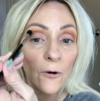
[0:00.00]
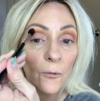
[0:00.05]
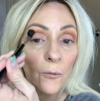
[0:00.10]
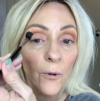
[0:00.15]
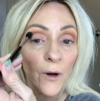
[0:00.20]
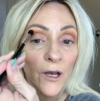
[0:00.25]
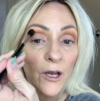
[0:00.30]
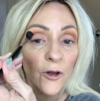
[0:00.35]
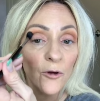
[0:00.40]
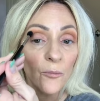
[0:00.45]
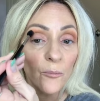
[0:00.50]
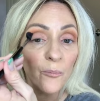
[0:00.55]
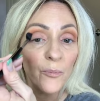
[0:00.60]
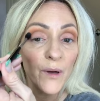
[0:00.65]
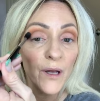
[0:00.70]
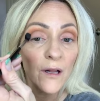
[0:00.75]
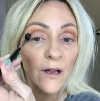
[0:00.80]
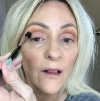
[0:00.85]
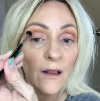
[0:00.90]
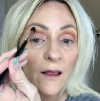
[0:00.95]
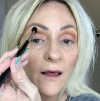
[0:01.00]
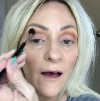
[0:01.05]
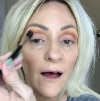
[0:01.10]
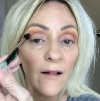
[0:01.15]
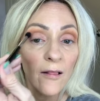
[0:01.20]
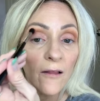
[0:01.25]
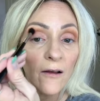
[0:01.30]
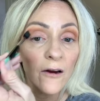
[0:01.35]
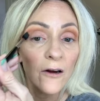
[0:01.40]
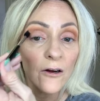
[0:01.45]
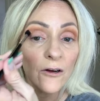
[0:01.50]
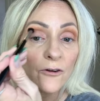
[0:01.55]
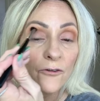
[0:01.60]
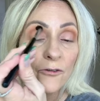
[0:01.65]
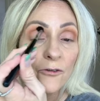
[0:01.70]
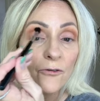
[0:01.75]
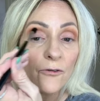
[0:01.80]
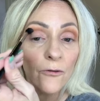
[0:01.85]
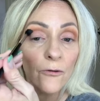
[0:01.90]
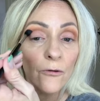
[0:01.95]
When you build
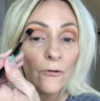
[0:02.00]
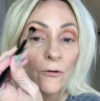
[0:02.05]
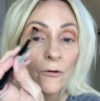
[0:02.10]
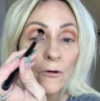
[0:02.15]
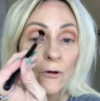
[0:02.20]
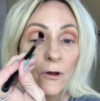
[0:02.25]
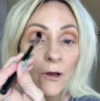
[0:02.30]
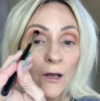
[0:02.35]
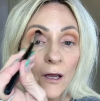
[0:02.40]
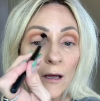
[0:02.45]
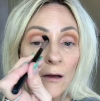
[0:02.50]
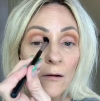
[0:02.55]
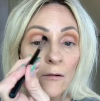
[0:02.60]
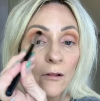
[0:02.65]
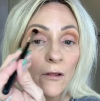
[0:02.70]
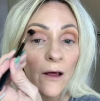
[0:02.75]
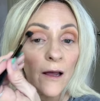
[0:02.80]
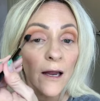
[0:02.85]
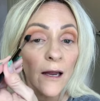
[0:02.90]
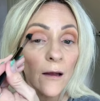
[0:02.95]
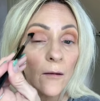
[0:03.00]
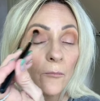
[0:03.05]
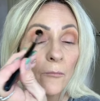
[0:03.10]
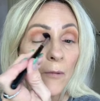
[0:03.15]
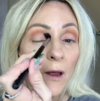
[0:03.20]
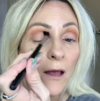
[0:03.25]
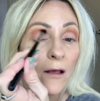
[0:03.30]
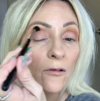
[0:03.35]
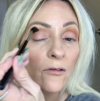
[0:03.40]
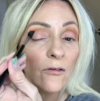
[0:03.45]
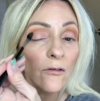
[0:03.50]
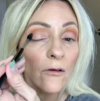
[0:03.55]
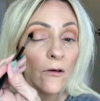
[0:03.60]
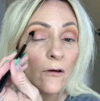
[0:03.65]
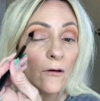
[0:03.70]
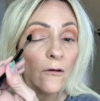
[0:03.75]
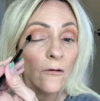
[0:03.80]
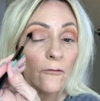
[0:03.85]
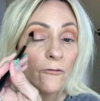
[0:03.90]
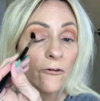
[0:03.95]
colors, it like makes
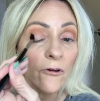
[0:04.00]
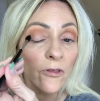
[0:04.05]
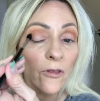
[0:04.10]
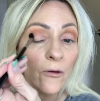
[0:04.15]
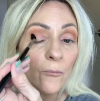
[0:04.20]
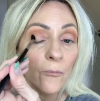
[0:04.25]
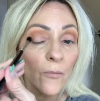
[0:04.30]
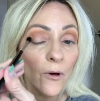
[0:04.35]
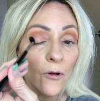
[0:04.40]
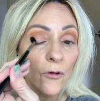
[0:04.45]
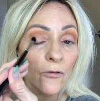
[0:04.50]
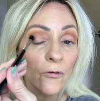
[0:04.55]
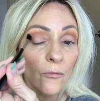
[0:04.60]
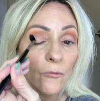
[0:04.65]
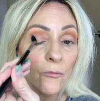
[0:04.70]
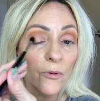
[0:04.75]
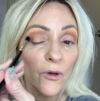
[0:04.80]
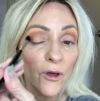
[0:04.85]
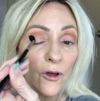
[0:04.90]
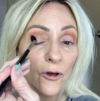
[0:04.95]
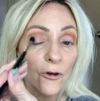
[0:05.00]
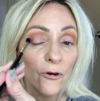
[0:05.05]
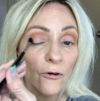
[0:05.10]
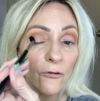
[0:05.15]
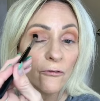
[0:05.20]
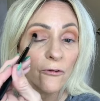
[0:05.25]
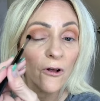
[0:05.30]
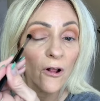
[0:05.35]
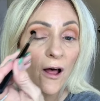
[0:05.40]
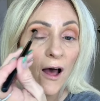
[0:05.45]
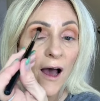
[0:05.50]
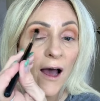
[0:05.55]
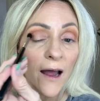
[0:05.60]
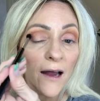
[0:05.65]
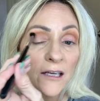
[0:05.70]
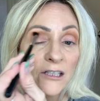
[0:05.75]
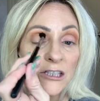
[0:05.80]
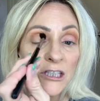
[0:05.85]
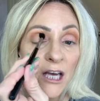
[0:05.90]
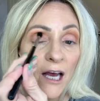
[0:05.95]
for the most beautiful
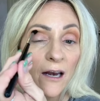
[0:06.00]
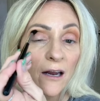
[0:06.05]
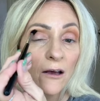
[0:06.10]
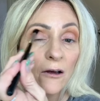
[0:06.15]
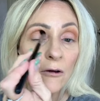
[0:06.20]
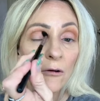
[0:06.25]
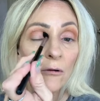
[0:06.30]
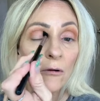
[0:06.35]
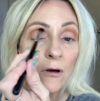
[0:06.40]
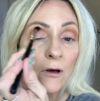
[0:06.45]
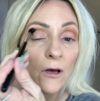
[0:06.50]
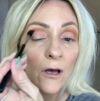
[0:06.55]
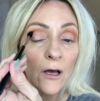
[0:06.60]
eyeshadow.